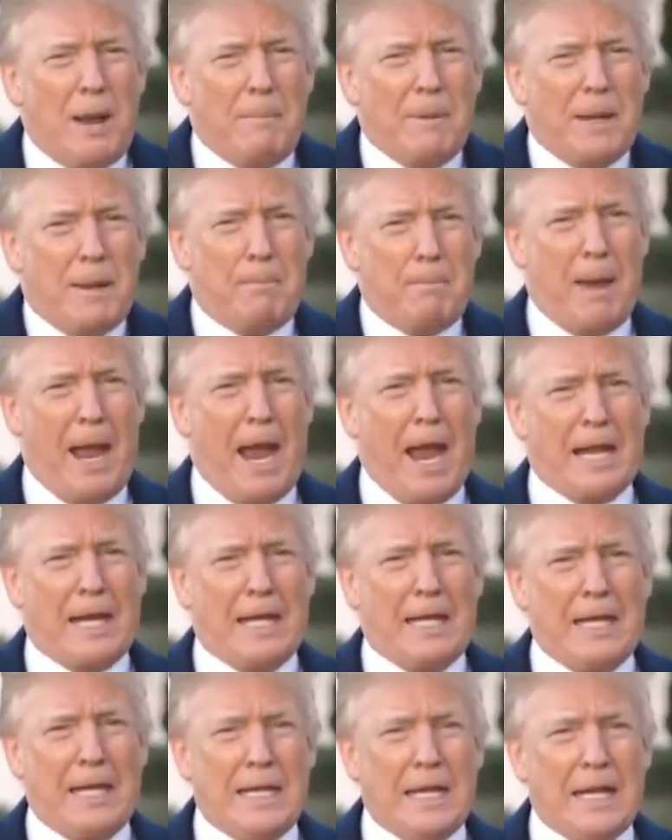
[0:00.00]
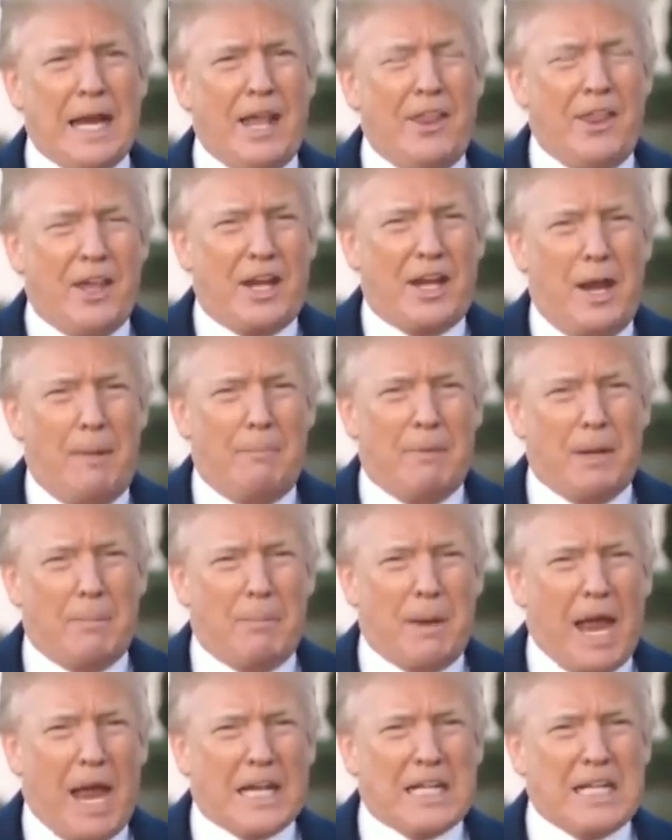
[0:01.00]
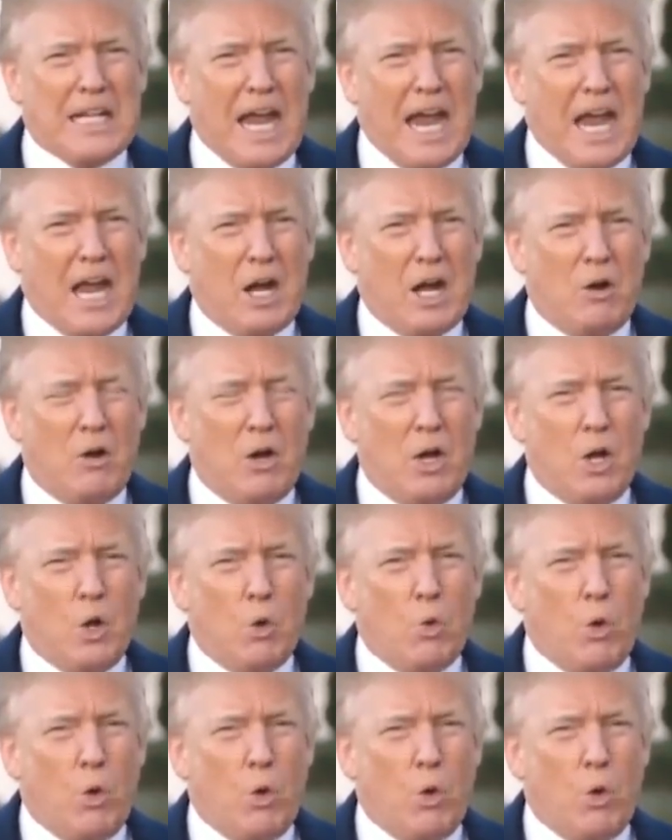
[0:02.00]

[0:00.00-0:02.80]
coming back, and they're coming back now.